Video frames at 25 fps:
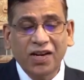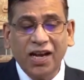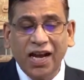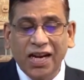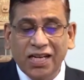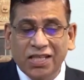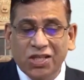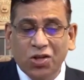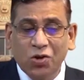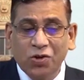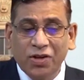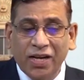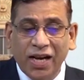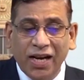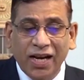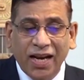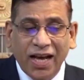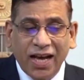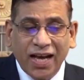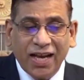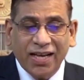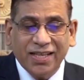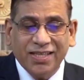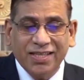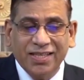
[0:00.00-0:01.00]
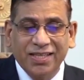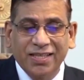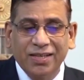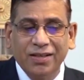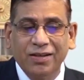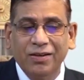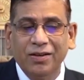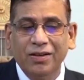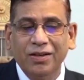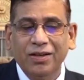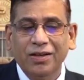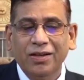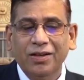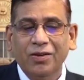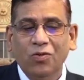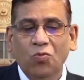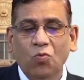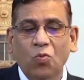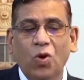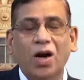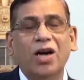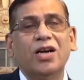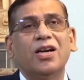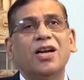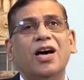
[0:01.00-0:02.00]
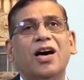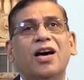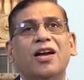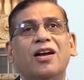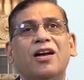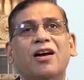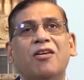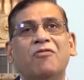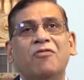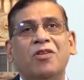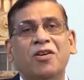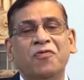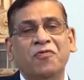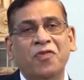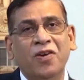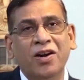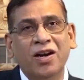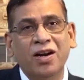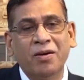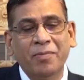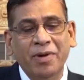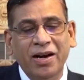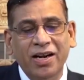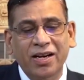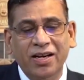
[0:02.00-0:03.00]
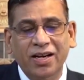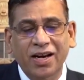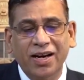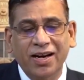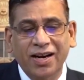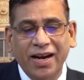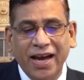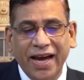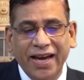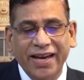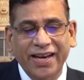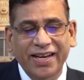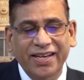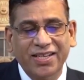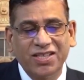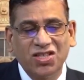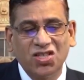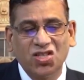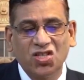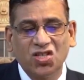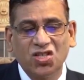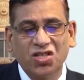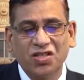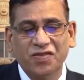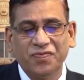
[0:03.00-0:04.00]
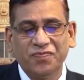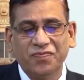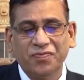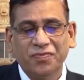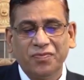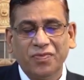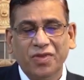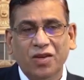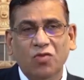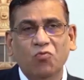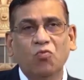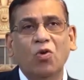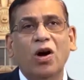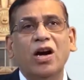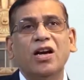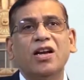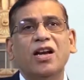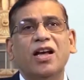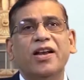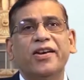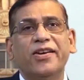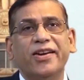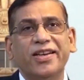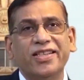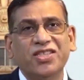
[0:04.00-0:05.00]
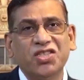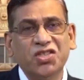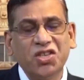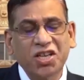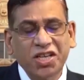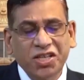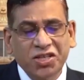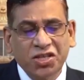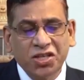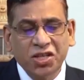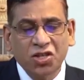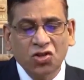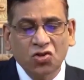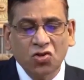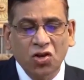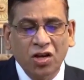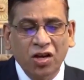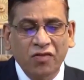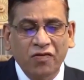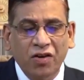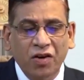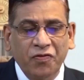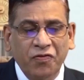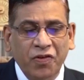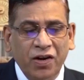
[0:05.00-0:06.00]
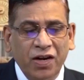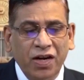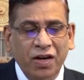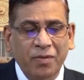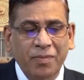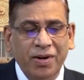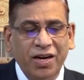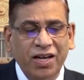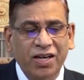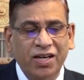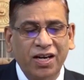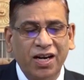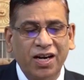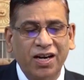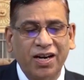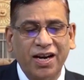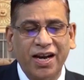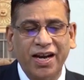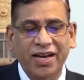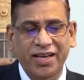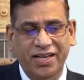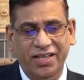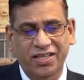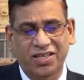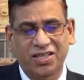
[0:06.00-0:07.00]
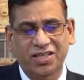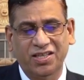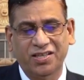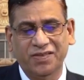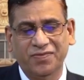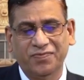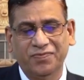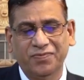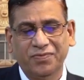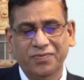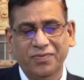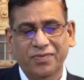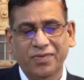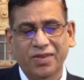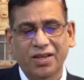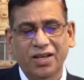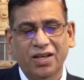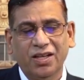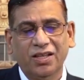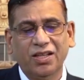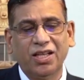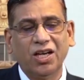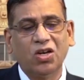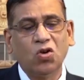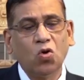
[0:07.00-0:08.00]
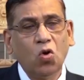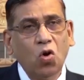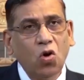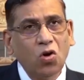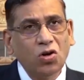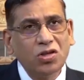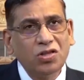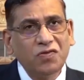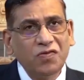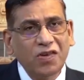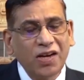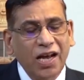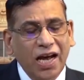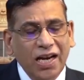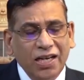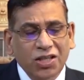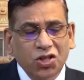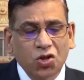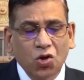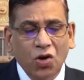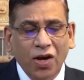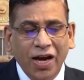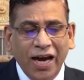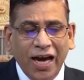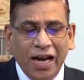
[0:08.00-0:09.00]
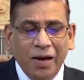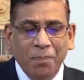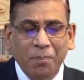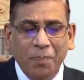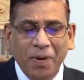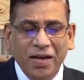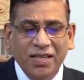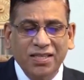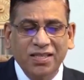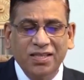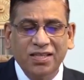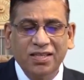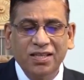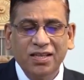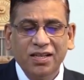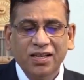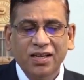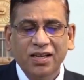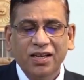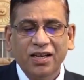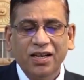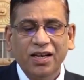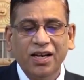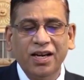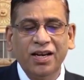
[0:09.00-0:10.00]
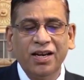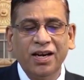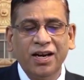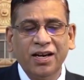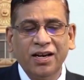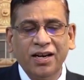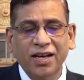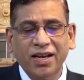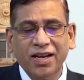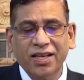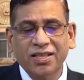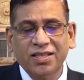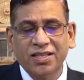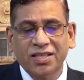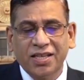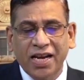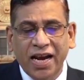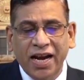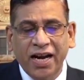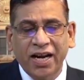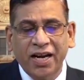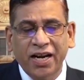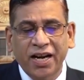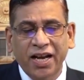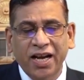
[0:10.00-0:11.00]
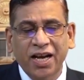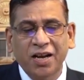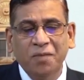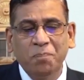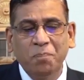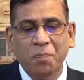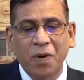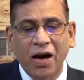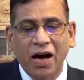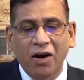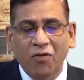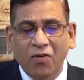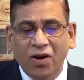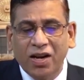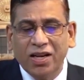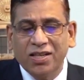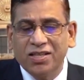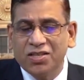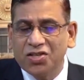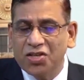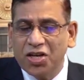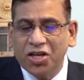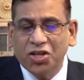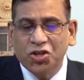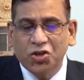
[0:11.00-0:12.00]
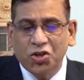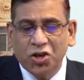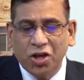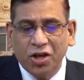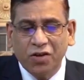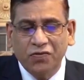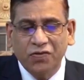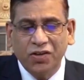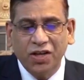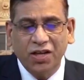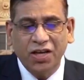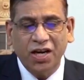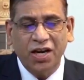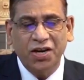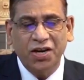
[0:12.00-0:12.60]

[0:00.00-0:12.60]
will also tell us what are our fundamental rights, what are restrictions on our fundamental rights. The course will also help us in understanding power structure of the